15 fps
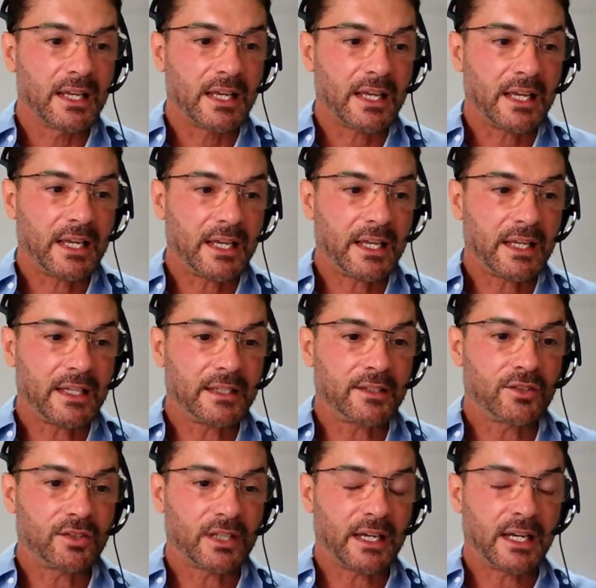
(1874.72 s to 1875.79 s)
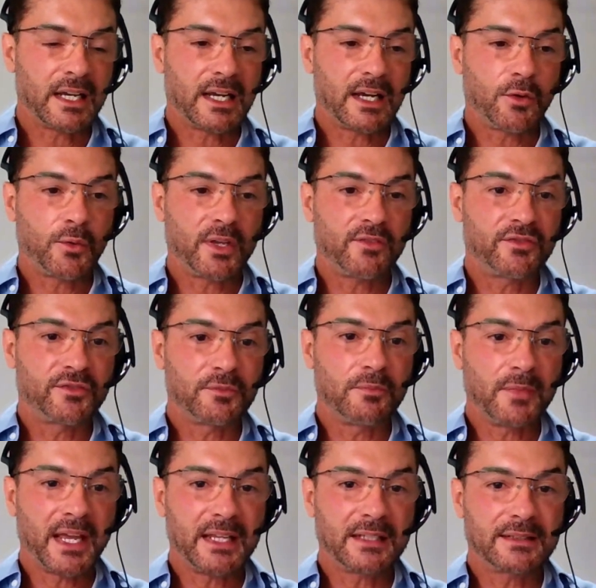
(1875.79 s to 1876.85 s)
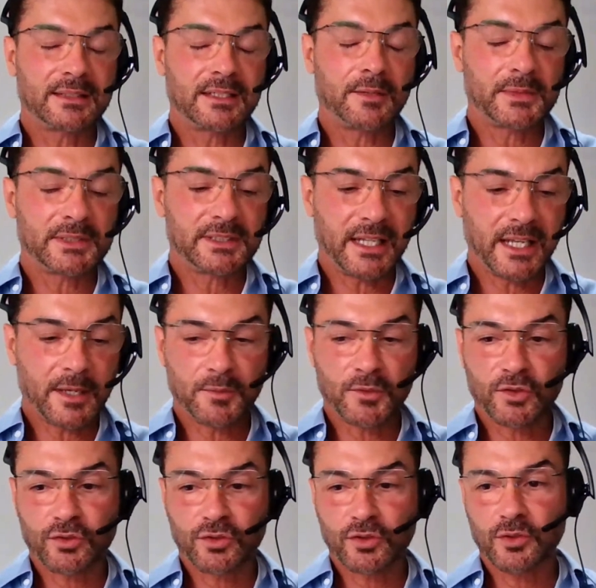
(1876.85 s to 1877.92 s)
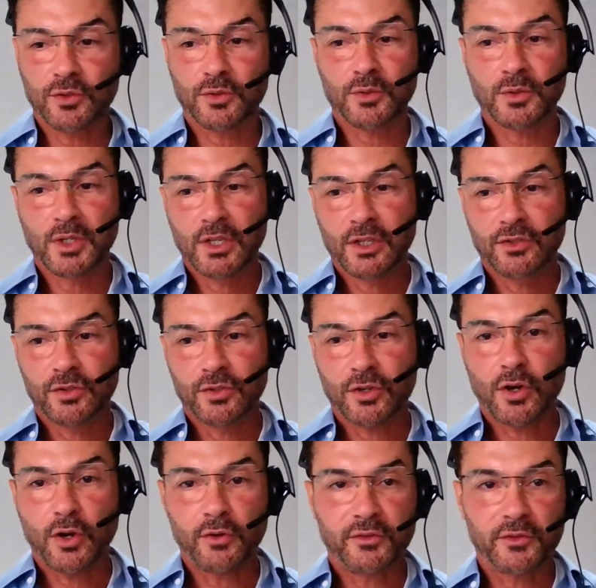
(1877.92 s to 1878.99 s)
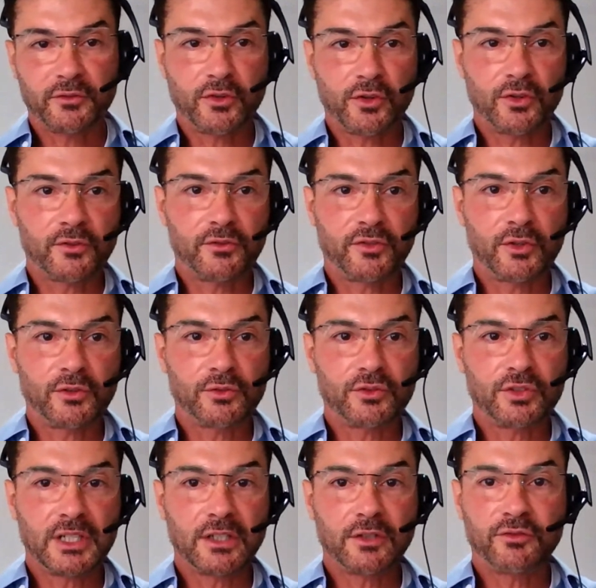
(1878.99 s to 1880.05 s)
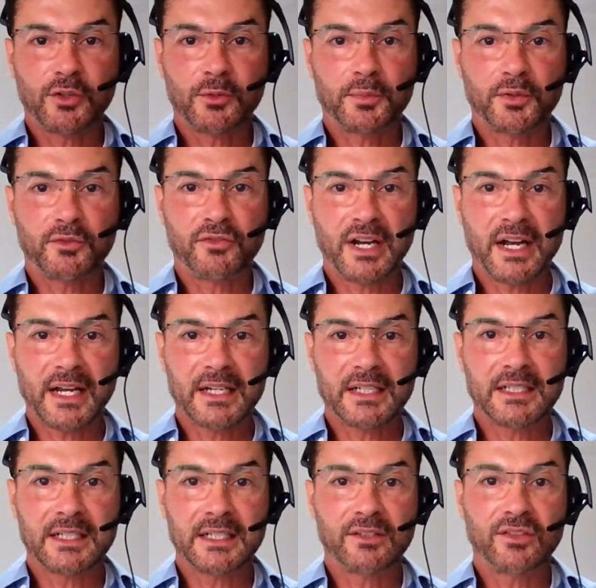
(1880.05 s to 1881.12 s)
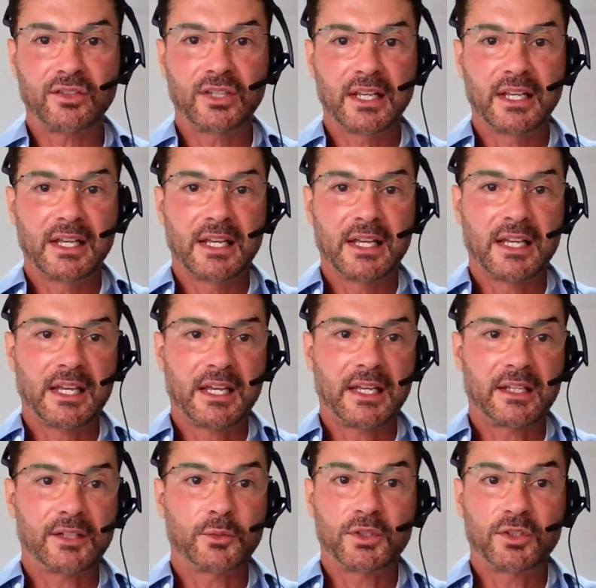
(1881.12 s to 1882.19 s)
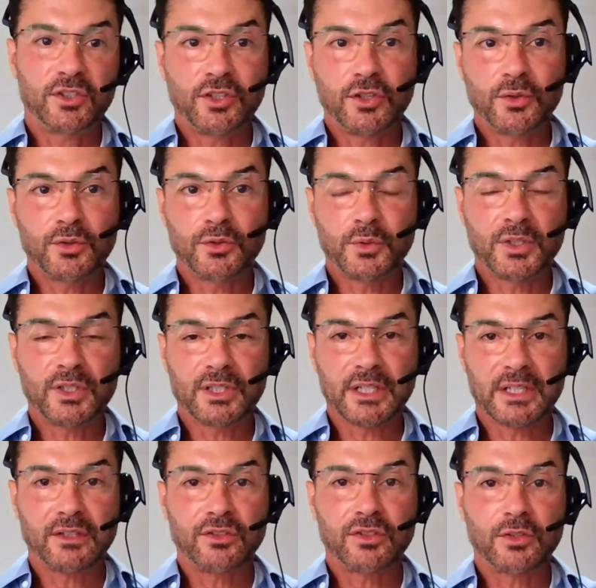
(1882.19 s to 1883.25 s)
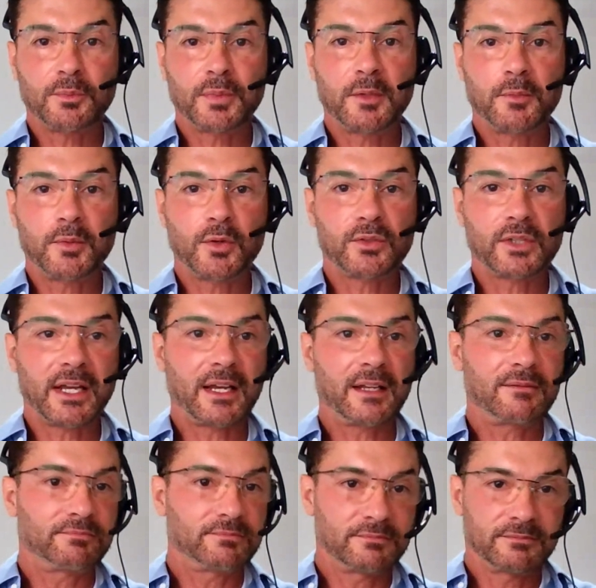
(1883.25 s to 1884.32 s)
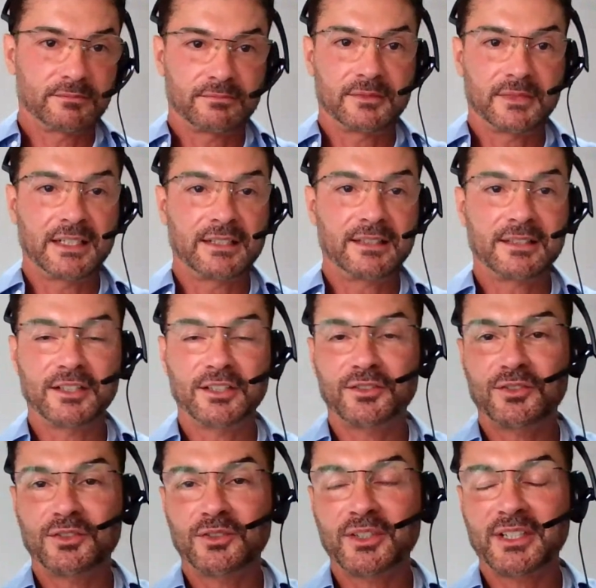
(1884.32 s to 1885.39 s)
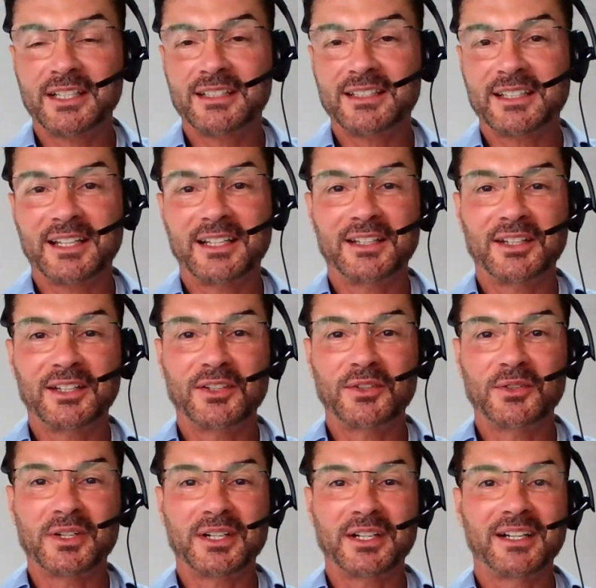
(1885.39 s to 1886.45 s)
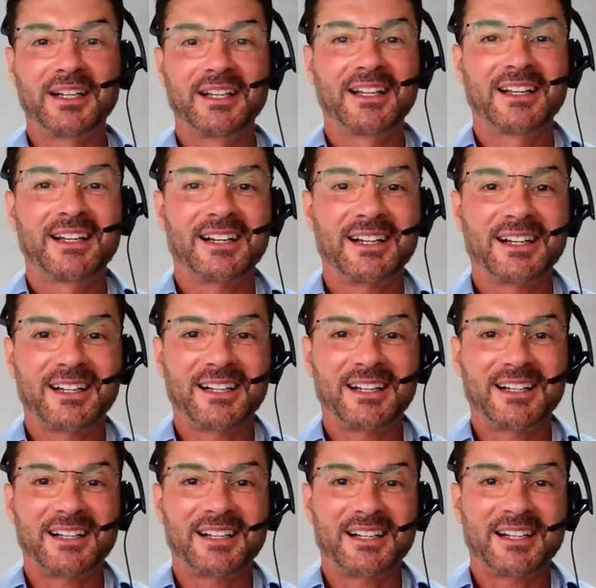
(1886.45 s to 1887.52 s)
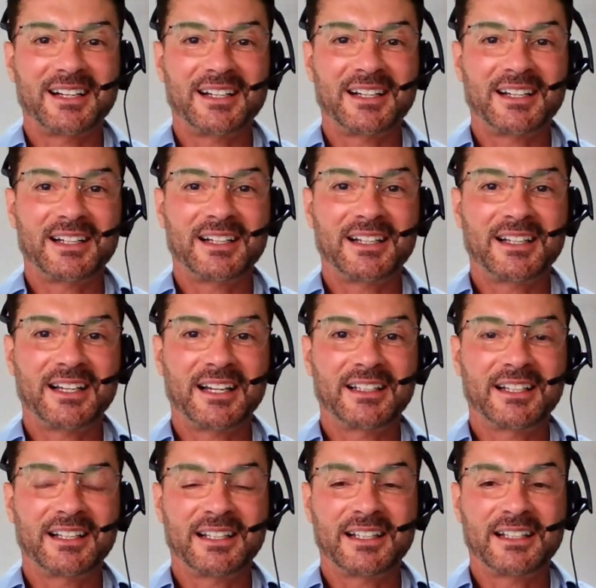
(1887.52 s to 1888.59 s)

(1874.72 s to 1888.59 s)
And we've made some attempts to call for volunteers from providers, and we're still doing this. So people that are listening to it, and you are an